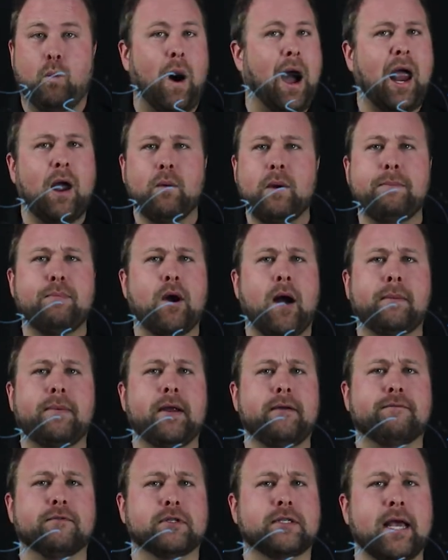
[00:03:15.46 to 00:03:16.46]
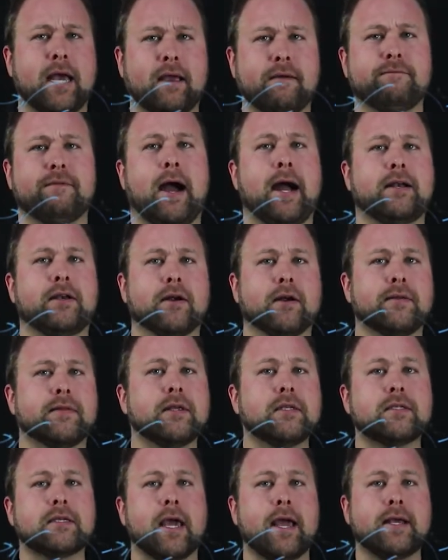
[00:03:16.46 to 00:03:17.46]
Why are we prompting for second factor in
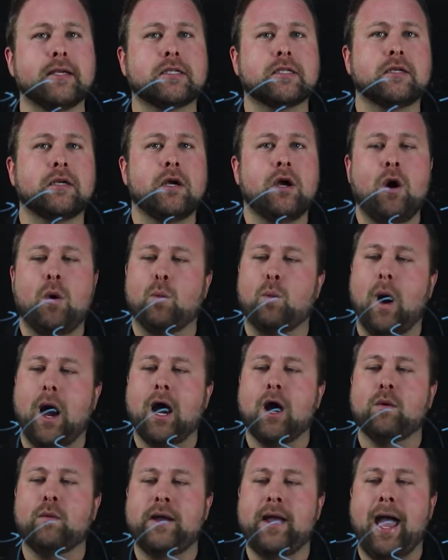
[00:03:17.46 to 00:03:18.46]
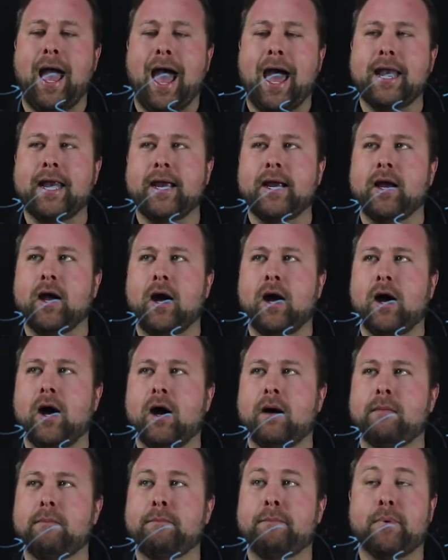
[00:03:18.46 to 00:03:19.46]
this case? Why are we adding
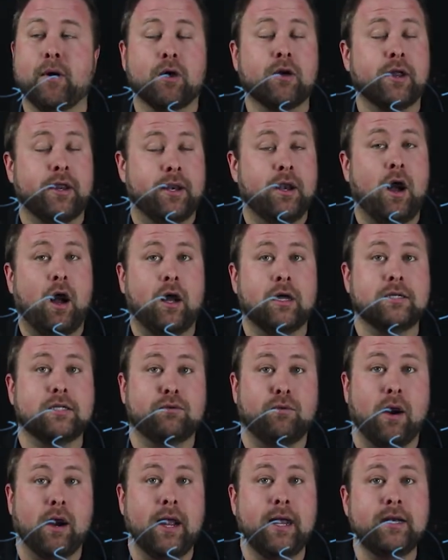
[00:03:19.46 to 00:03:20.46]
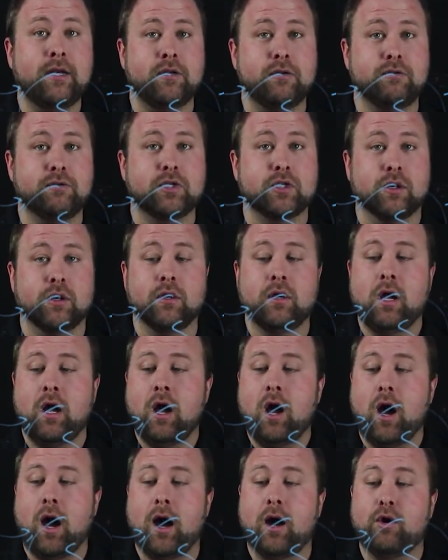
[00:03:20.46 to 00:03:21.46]
burden onto our end user
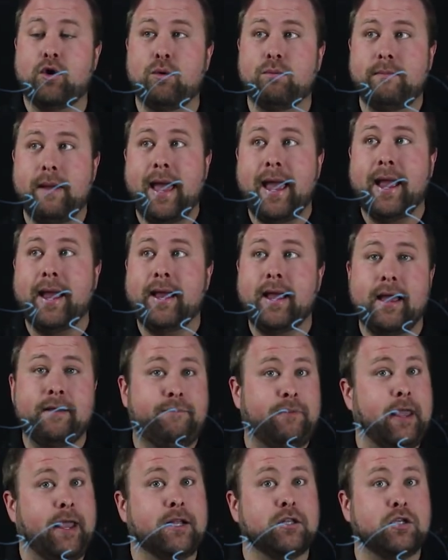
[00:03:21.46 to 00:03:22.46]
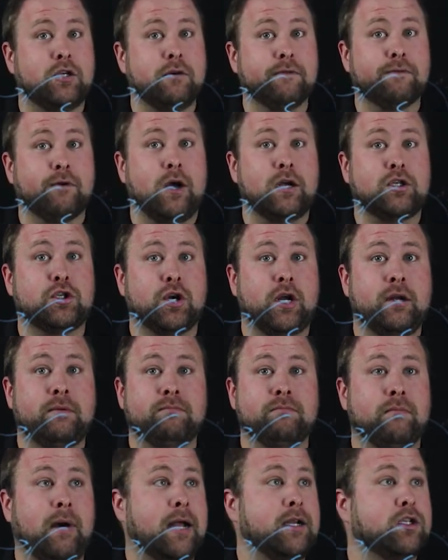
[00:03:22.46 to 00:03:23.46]
who may, if they get too
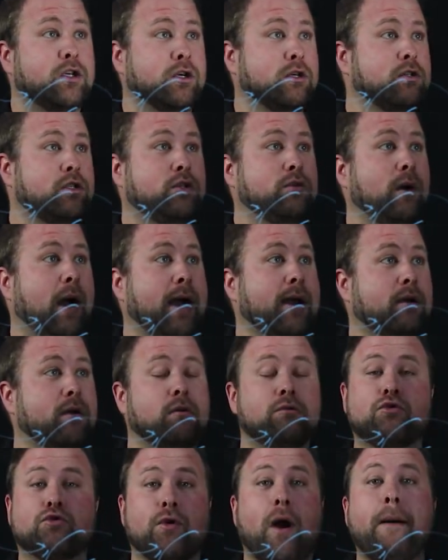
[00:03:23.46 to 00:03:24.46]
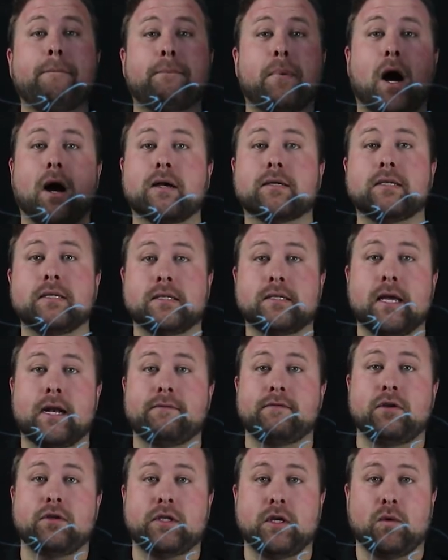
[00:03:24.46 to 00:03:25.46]
frustrated, might turn to, Dropbox instead
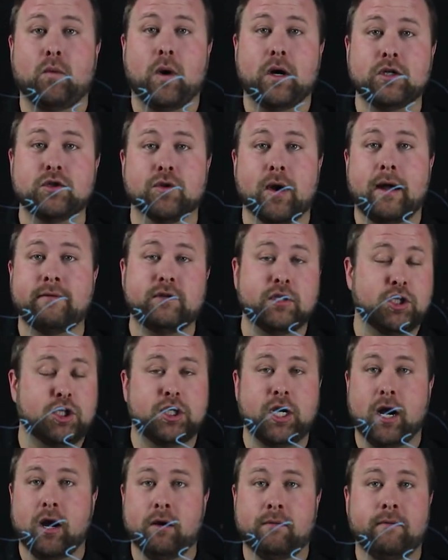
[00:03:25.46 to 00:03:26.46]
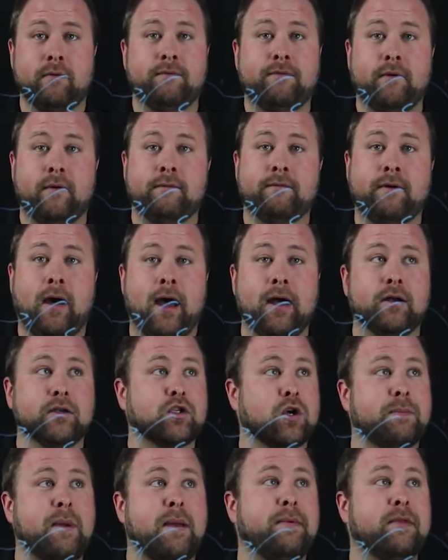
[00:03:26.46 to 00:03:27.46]
of using OneDrive to share
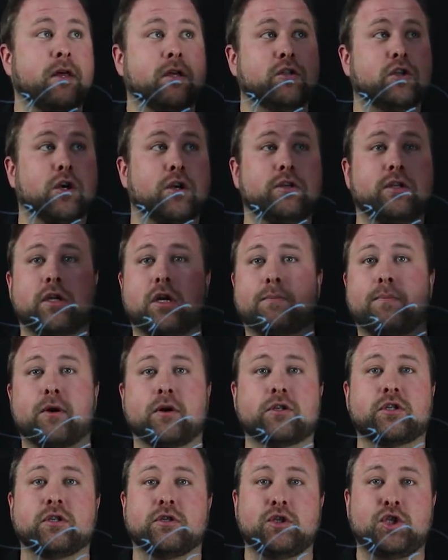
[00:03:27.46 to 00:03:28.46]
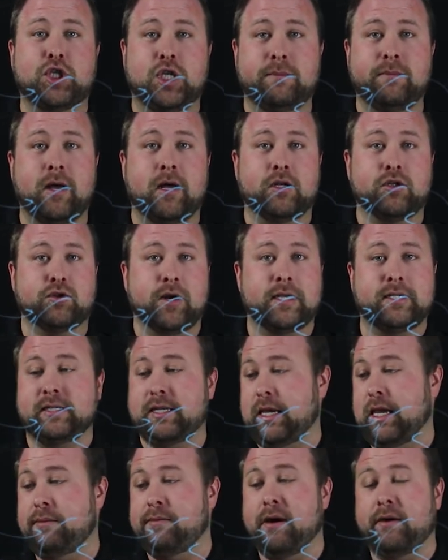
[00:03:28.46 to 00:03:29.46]
files? Or maybe they'll turn to their personal Gmail address
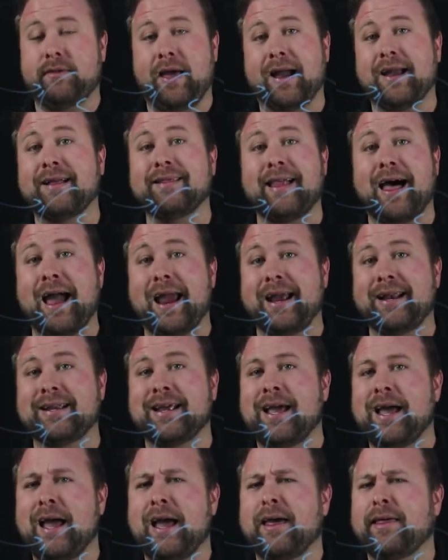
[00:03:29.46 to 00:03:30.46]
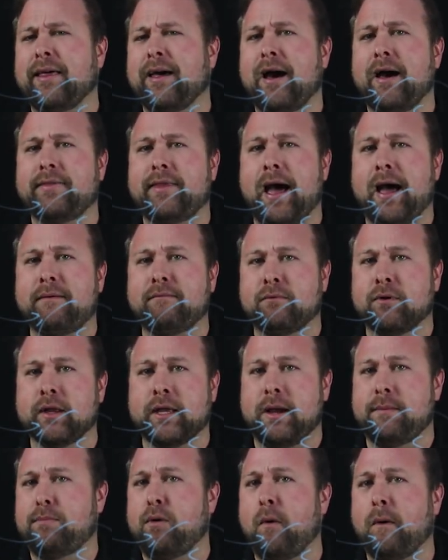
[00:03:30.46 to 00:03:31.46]
to email that client that
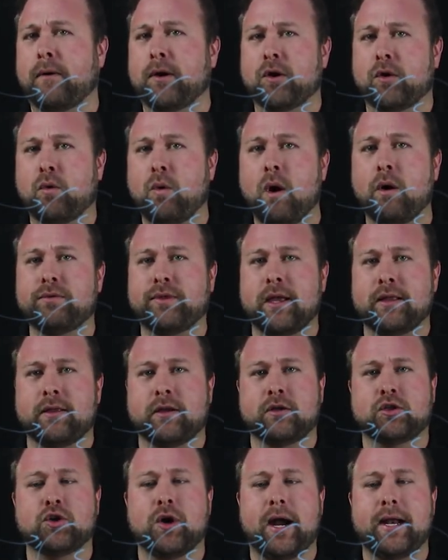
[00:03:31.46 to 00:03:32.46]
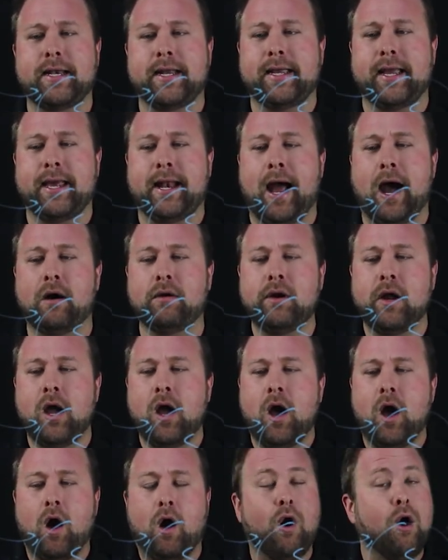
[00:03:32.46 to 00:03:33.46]
really important quote that they're trying to get out.
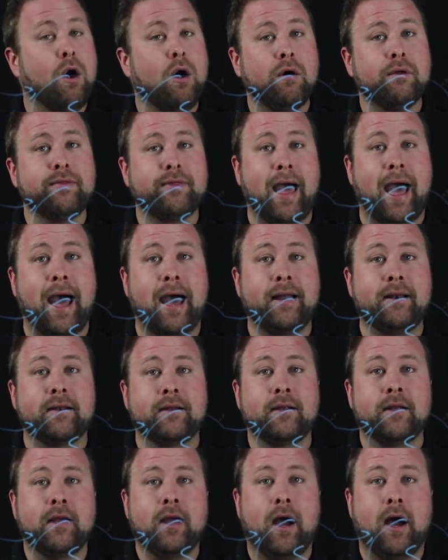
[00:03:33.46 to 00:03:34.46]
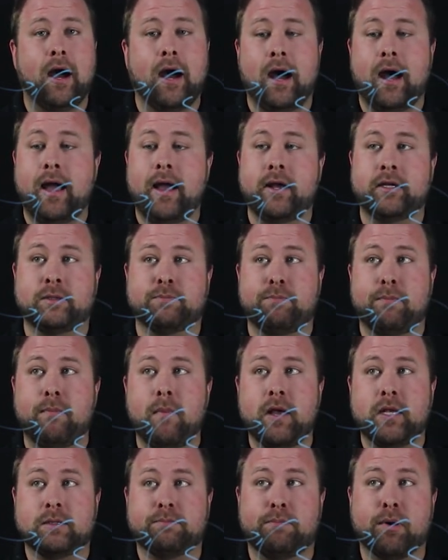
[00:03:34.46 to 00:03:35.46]
All that
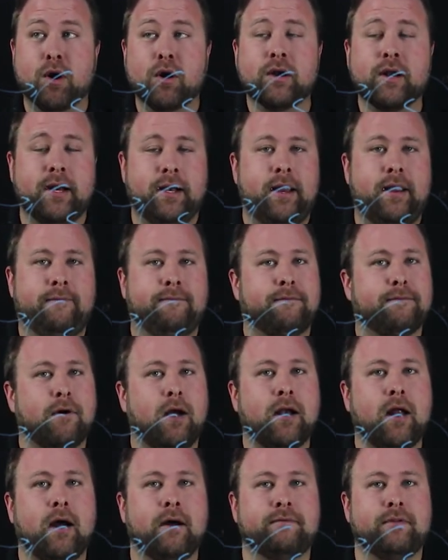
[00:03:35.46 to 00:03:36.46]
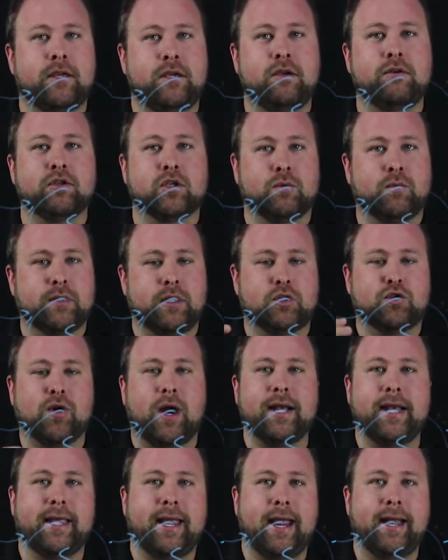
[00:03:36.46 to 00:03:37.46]
is burden in front of the user when they're
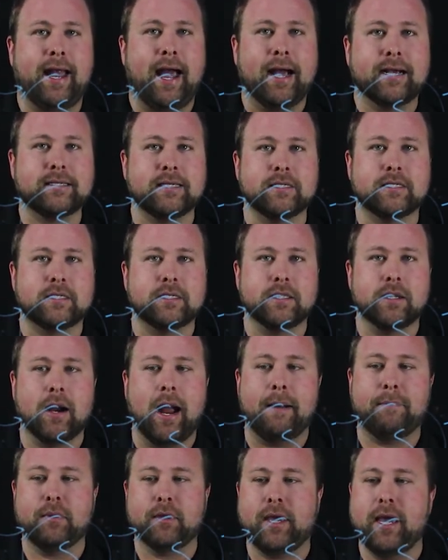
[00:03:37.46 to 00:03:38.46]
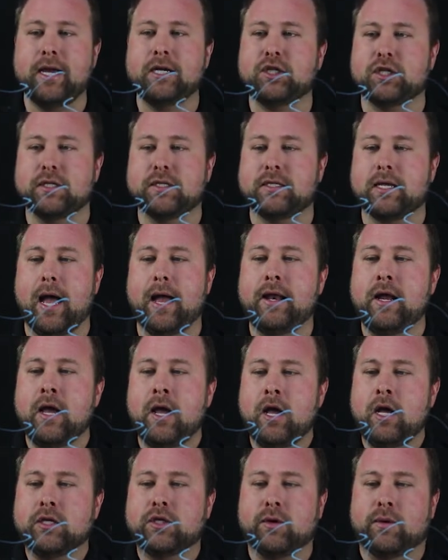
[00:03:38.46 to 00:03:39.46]
trying to gain access to their application set.
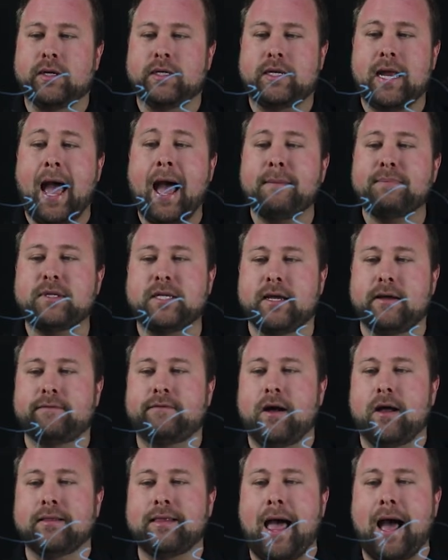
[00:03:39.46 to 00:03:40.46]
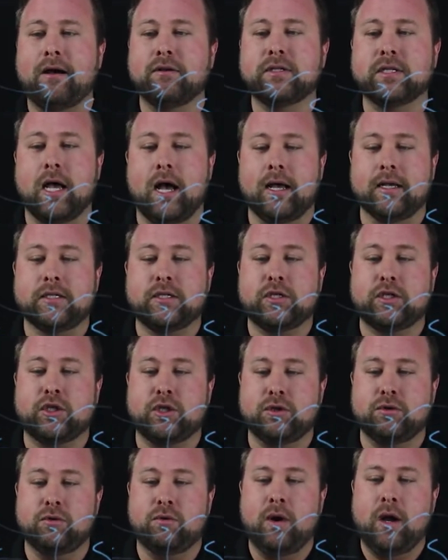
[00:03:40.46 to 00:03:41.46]
So adaptive allows us
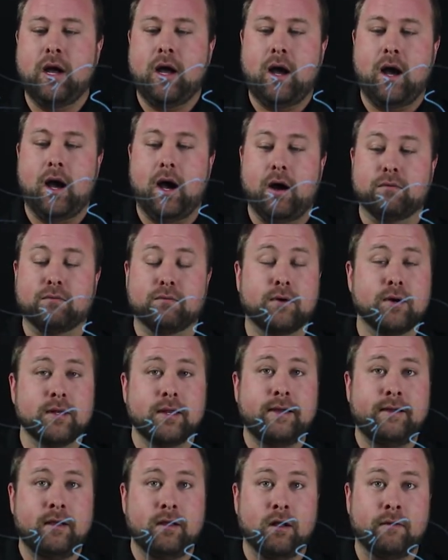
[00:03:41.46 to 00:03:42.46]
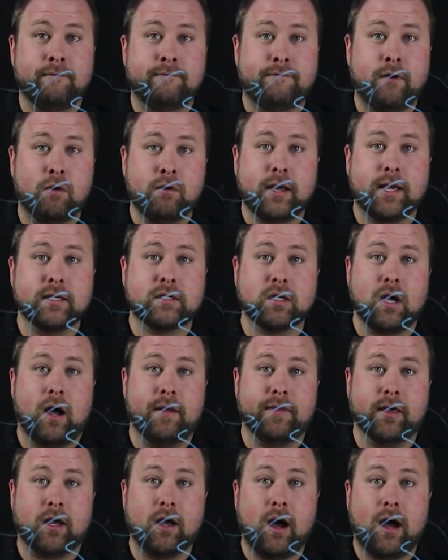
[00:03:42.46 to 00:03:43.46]
to really focus
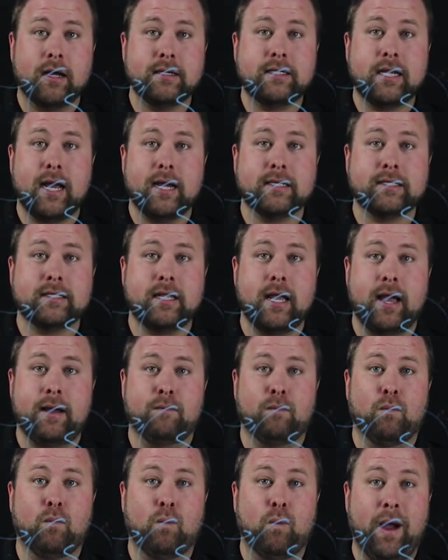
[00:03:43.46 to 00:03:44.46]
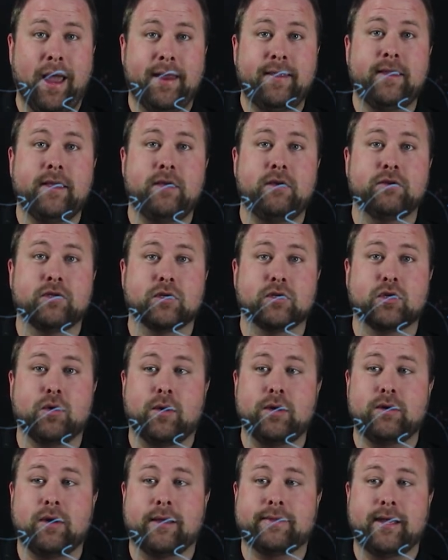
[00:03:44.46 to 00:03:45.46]
on the context and when the user is
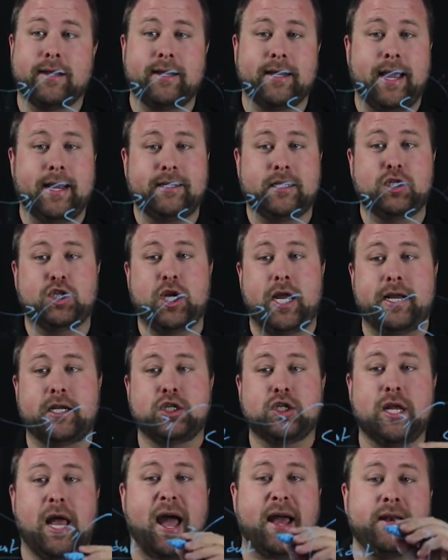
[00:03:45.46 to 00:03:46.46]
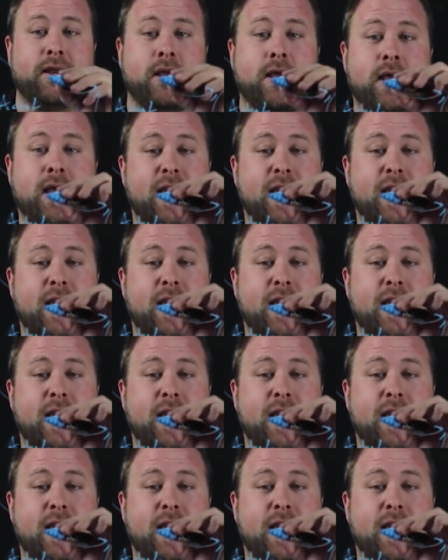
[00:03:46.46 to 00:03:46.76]
going to authenticate to change that.